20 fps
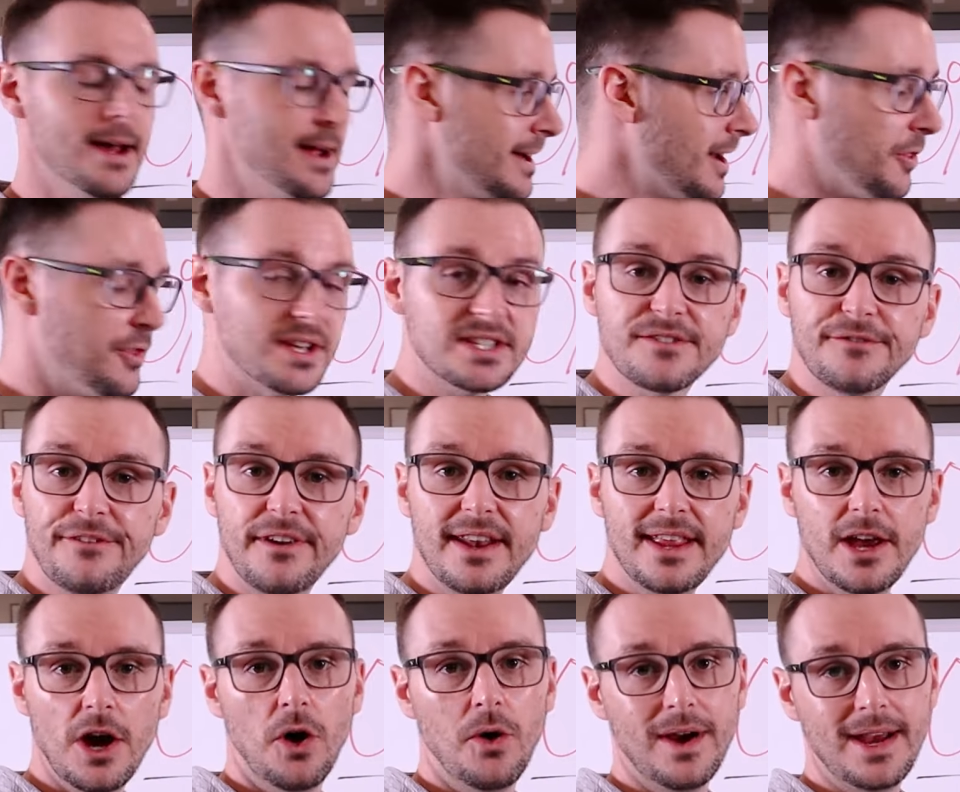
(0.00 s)
Now this
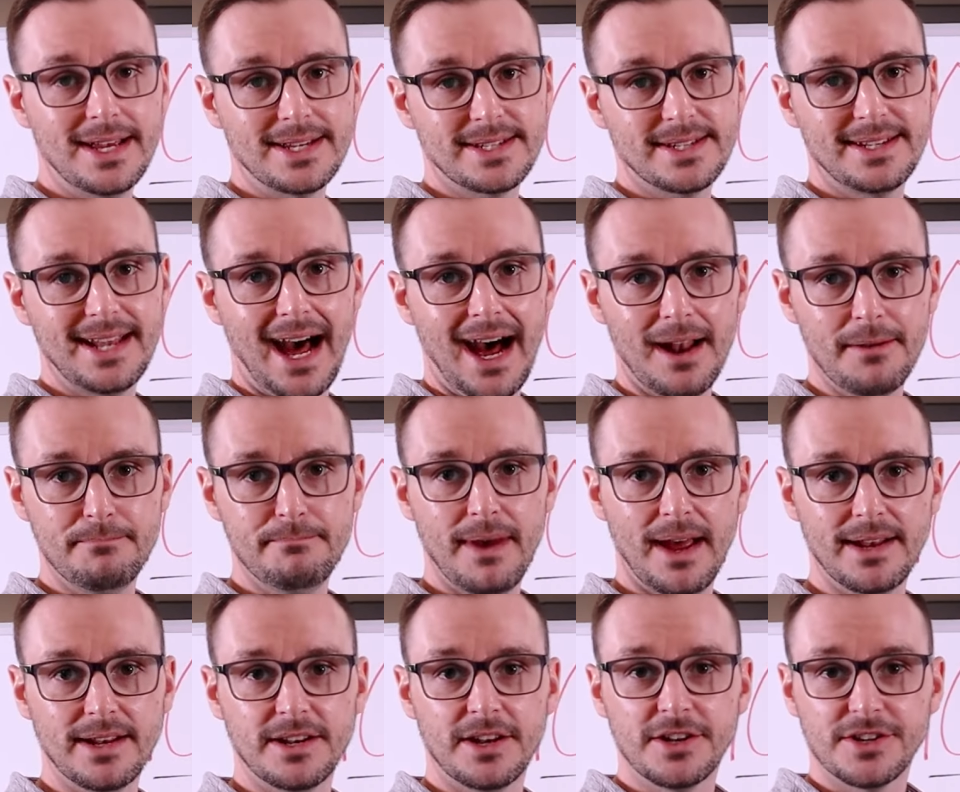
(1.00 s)
video is not
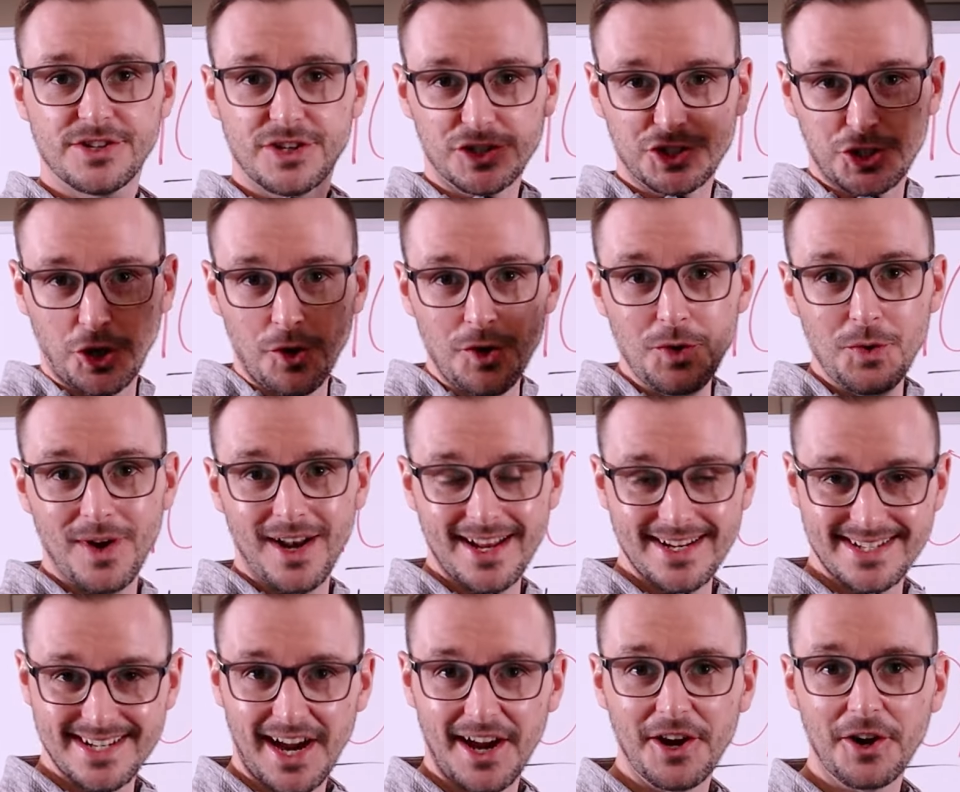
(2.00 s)
meant to show you an
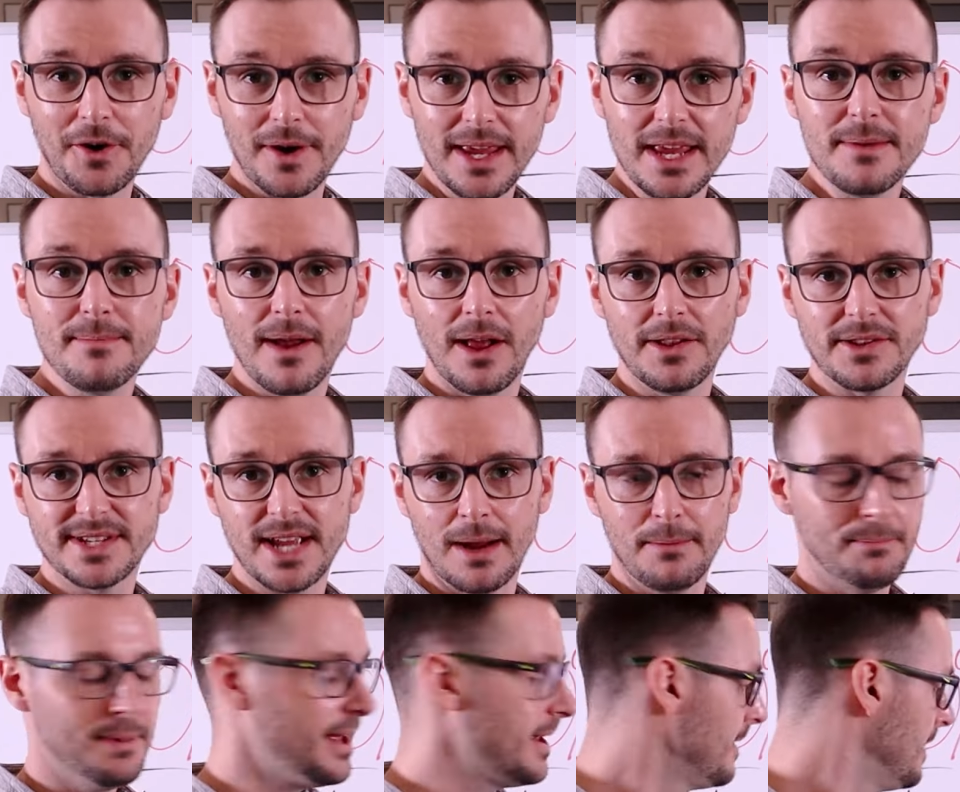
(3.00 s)
entire email
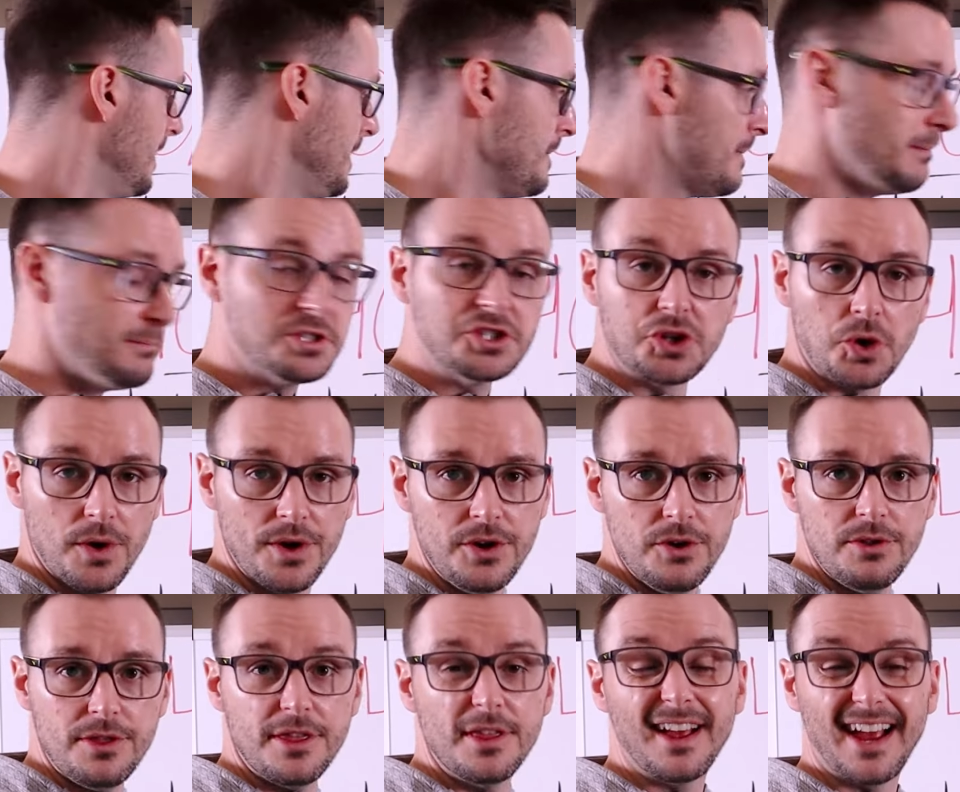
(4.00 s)
template. I'm showing
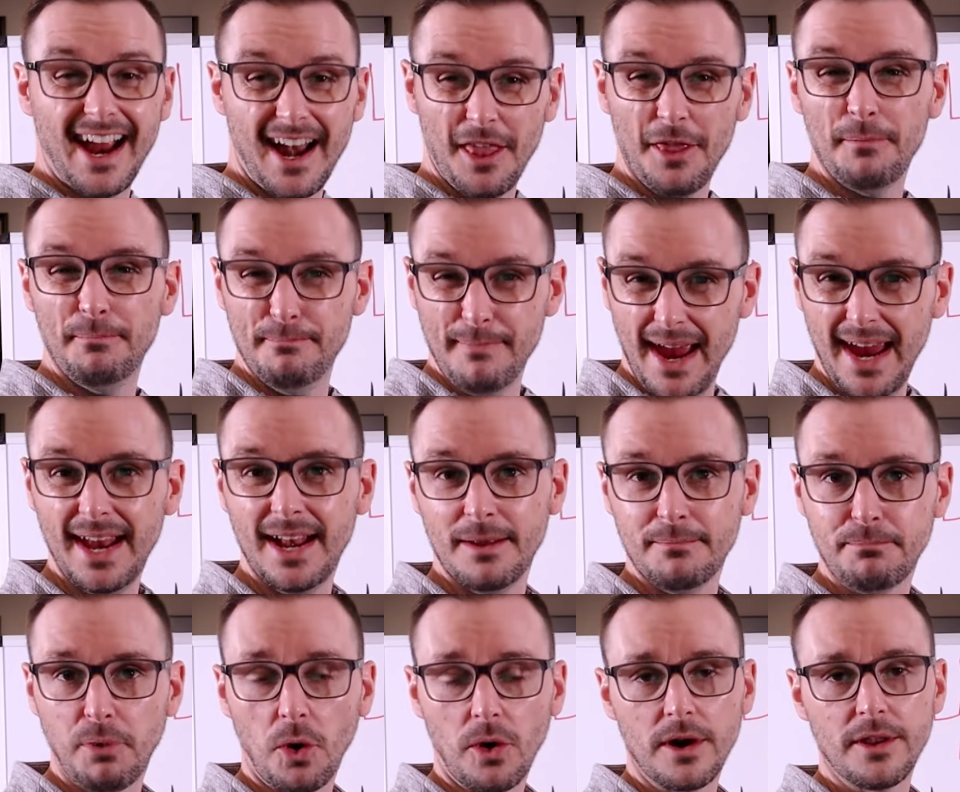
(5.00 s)
you kind of the main
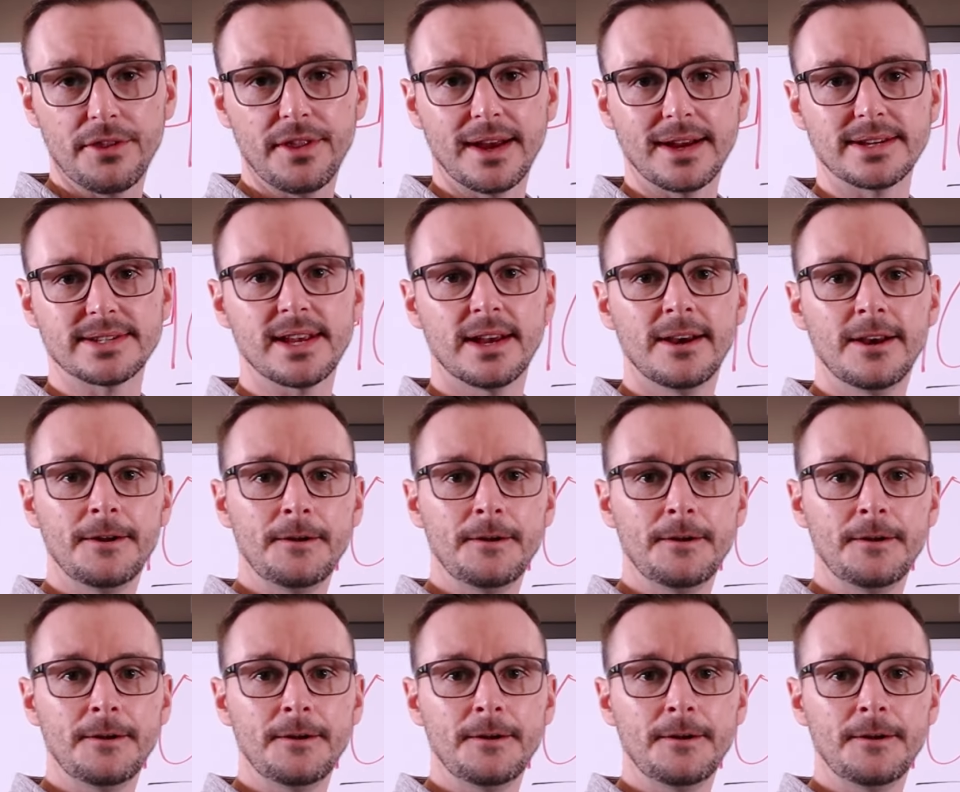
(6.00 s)
important things.